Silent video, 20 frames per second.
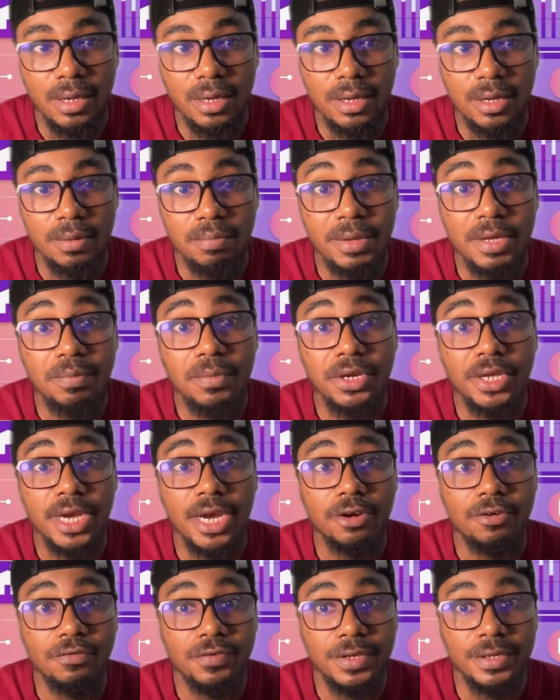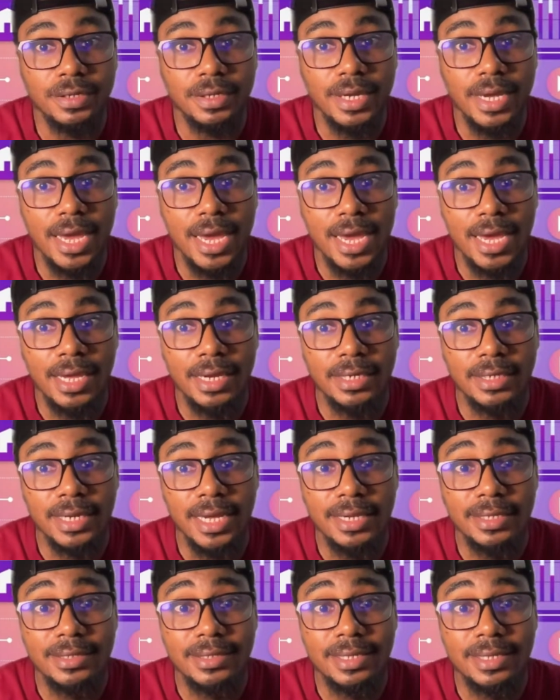make money out of it. And
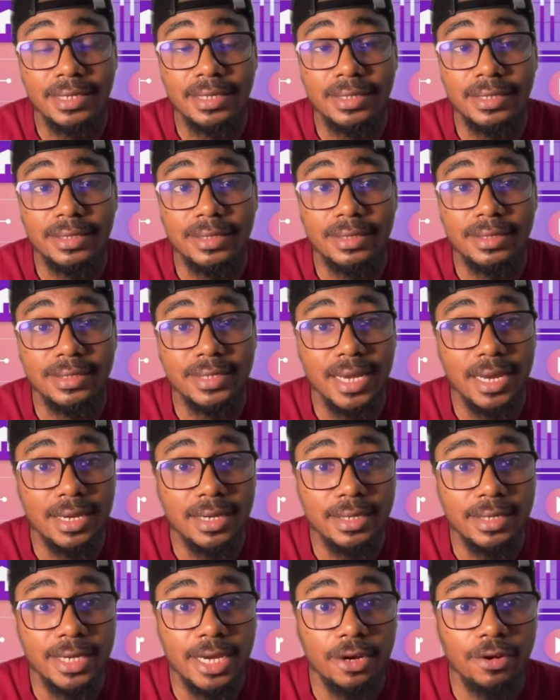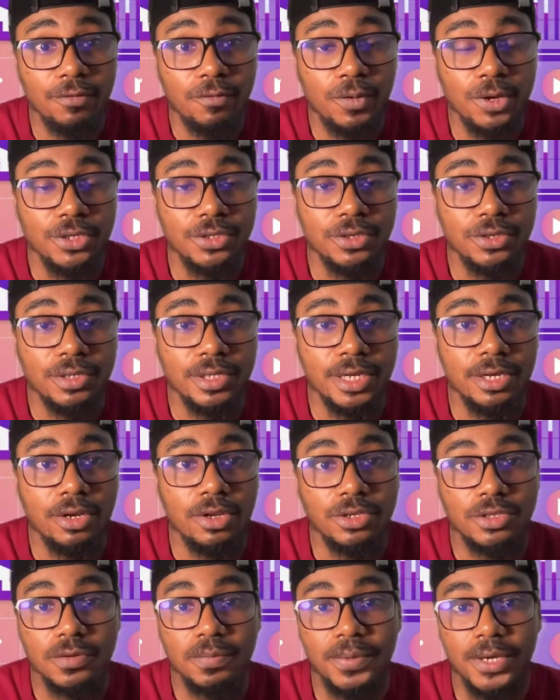that's exactly the kind of question that
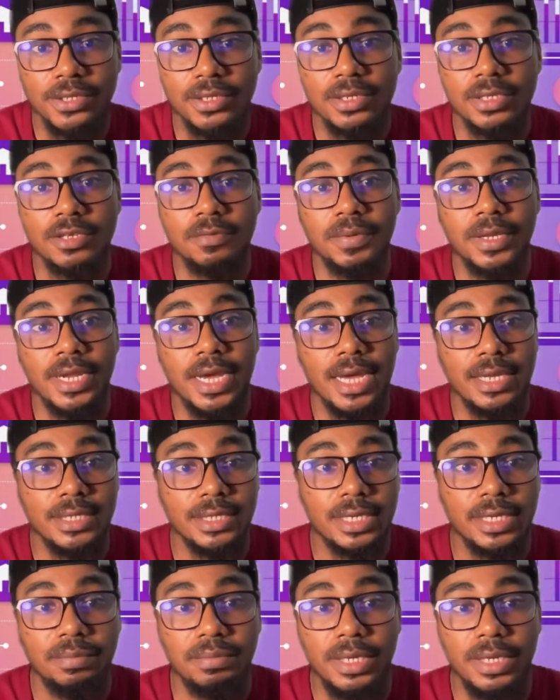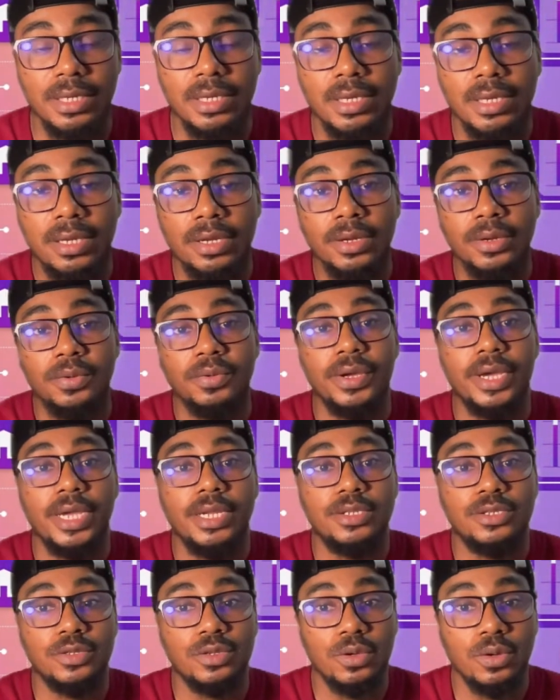lots of persons have been asking me,
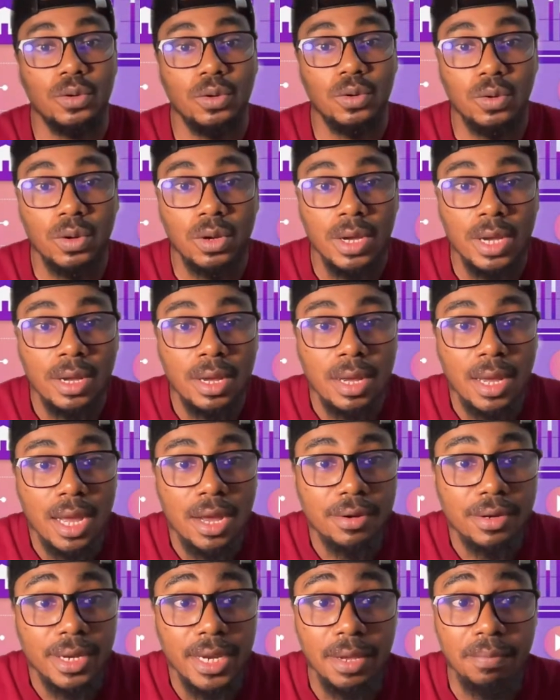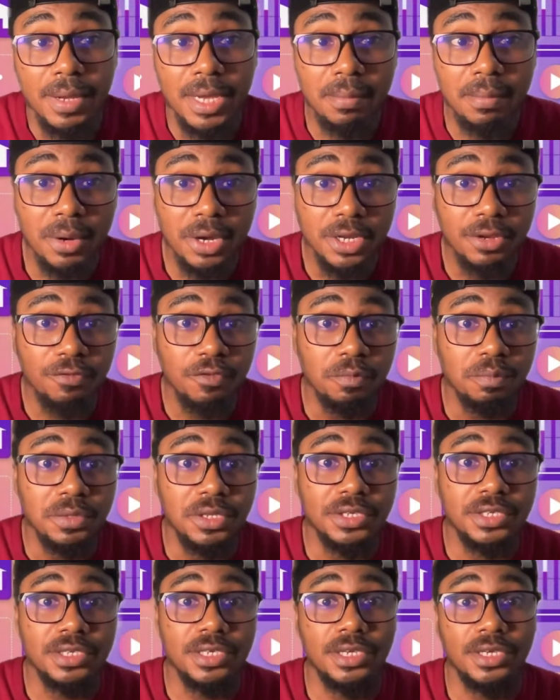right? So how can I make money from
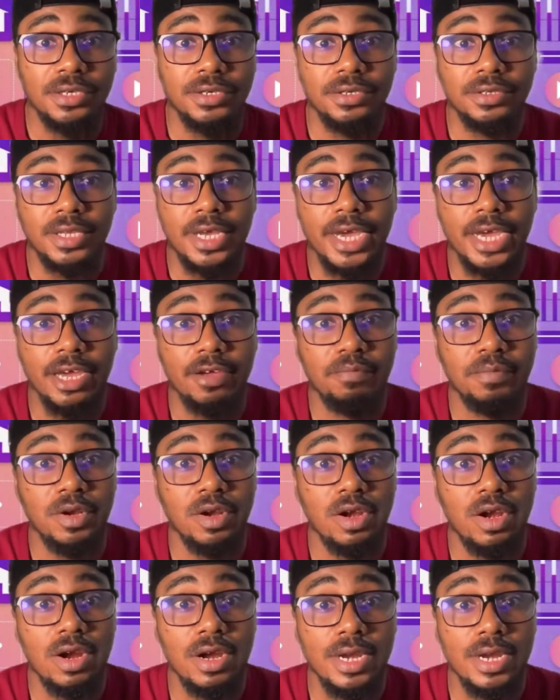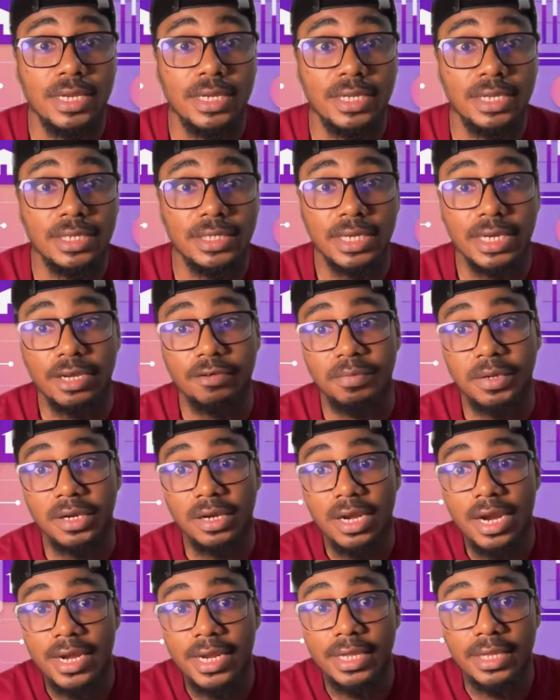these skills? I have been learning these, I have
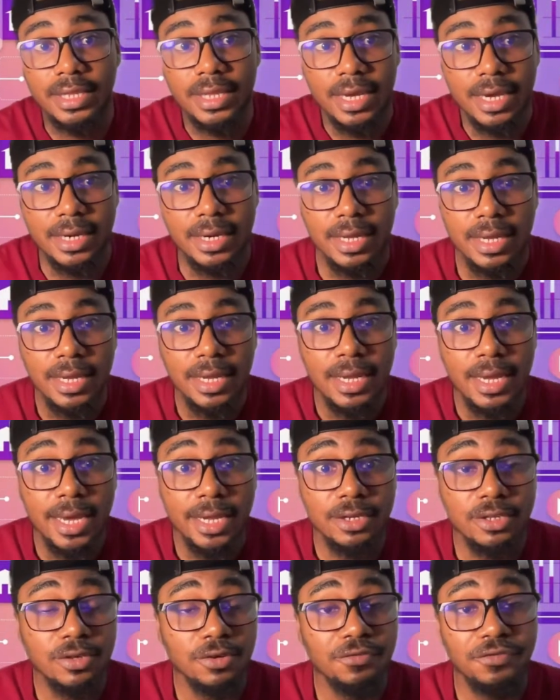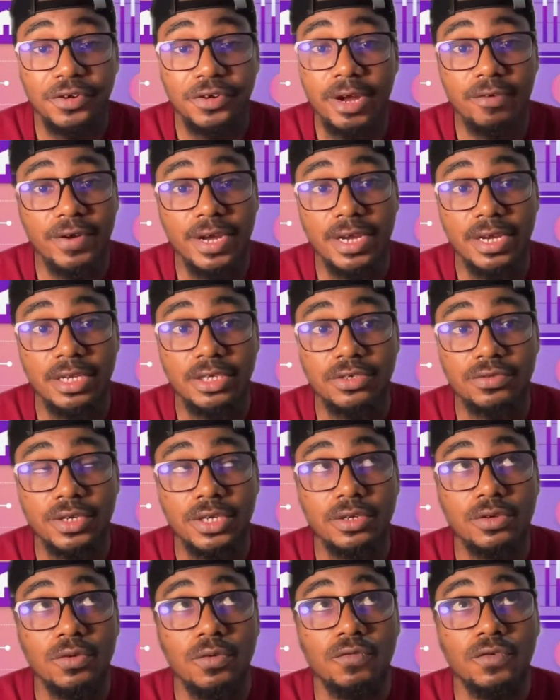been learning that. And so far, I've actually
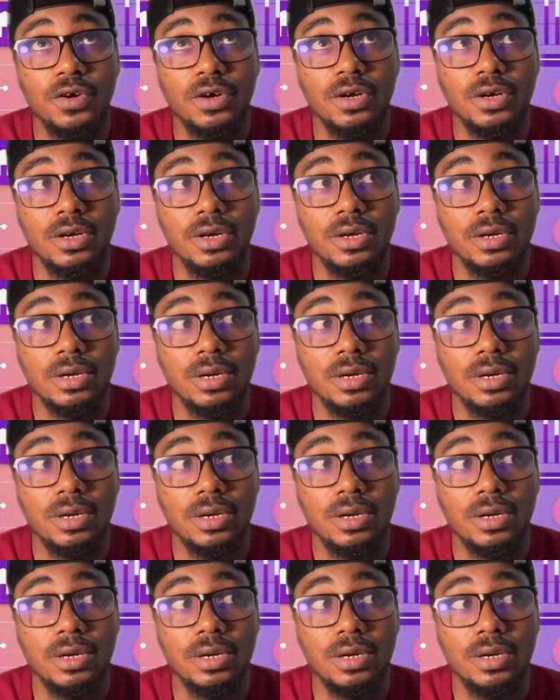trained over